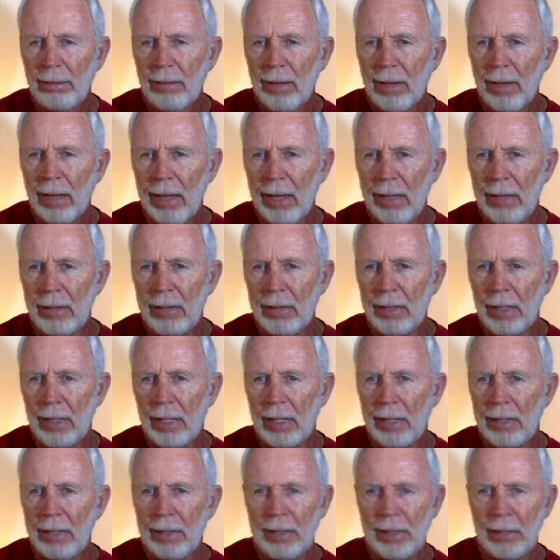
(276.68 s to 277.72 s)
And
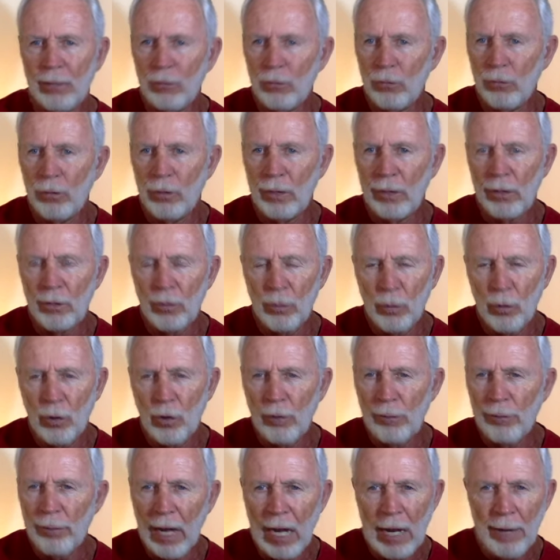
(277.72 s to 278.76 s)
and he'll he'll
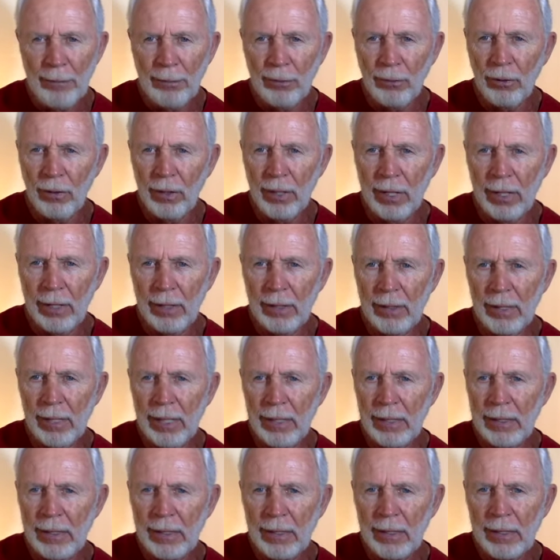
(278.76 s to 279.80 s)
quote Piper, and
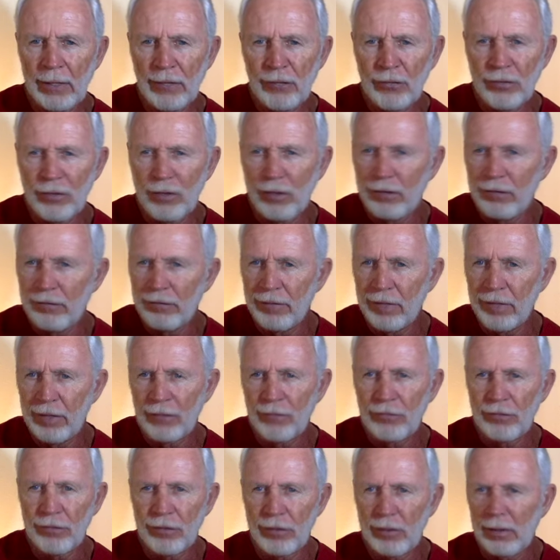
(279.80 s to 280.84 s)
and he's
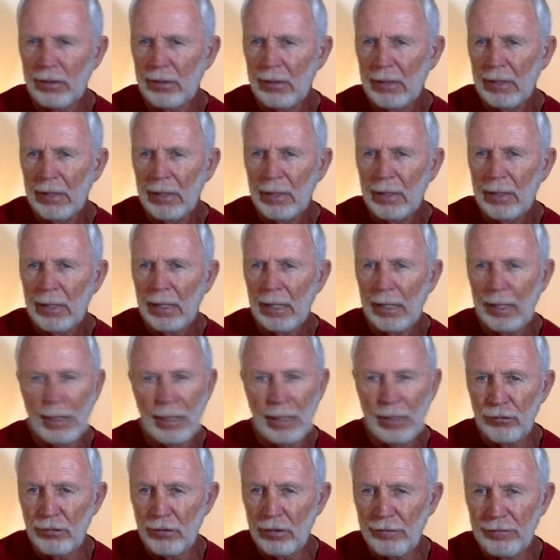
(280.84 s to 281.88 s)
convinced, and
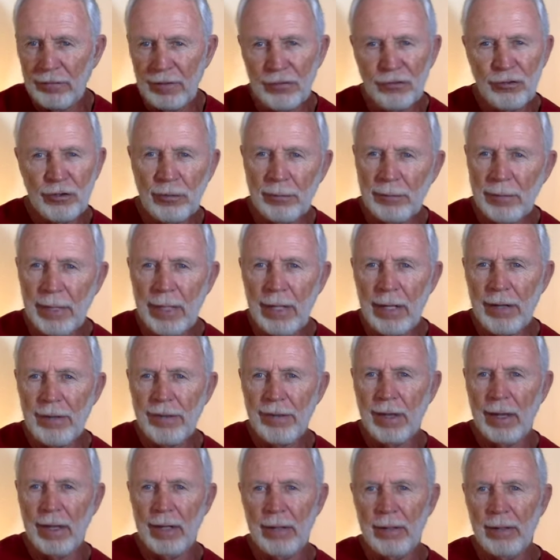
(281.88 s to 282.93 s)
he's convincing me
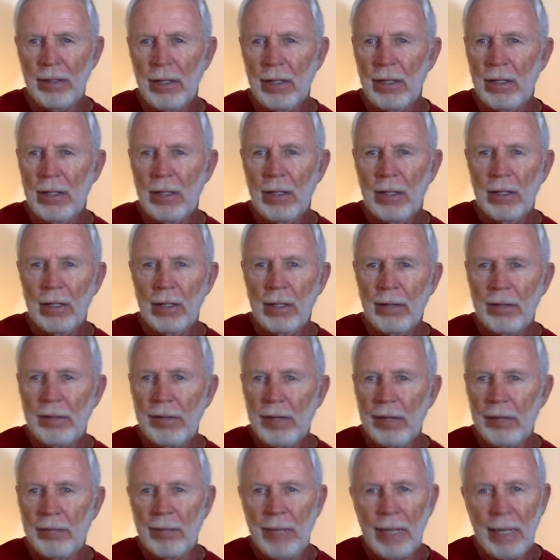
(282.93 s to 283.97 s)
that
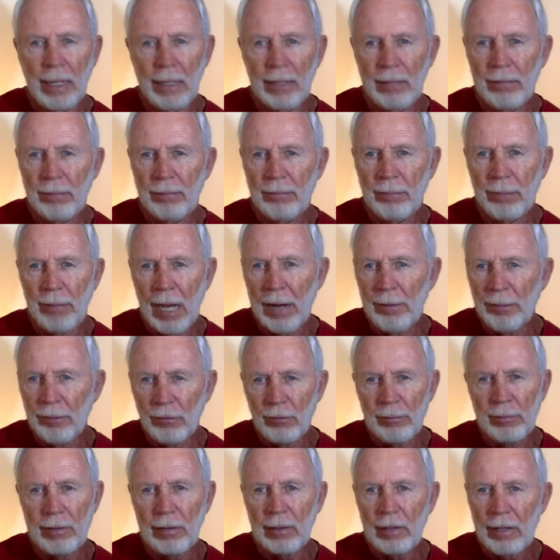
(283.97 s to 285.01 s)
that man
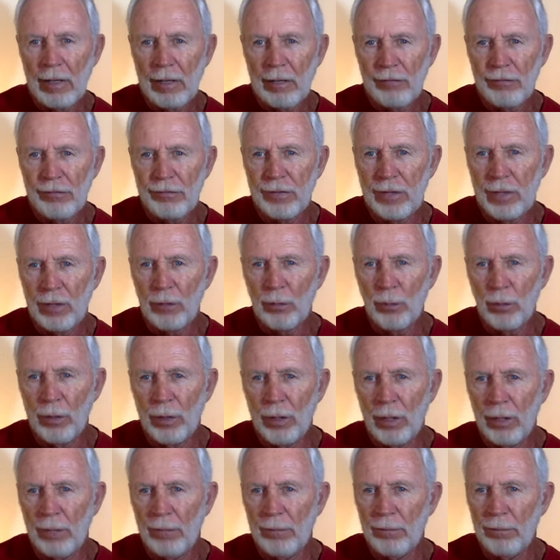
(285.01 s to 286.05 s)
Piper believes that when
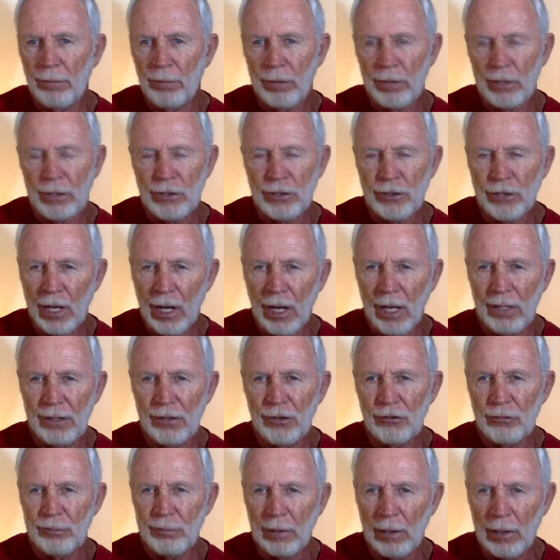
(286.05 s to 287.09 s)
a when a child
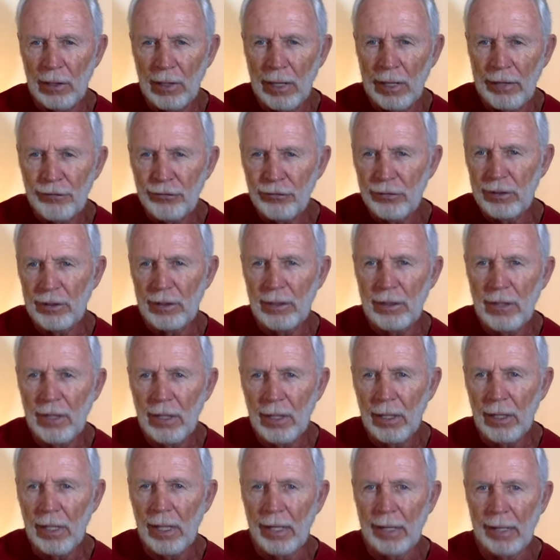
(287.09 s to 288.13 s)
is molested,
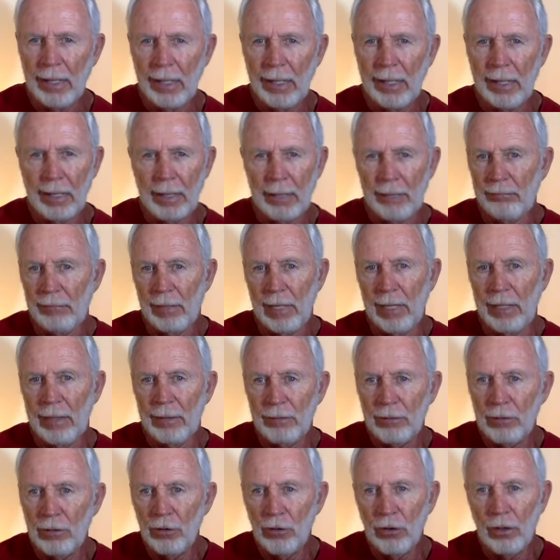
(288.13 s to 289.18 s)
and and
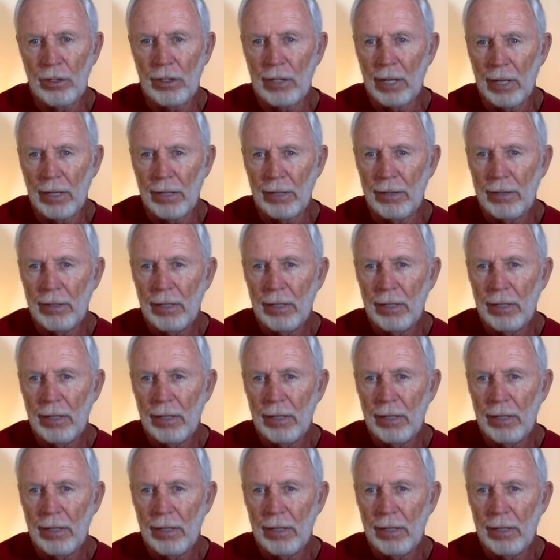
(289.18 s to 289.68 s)
and look, I.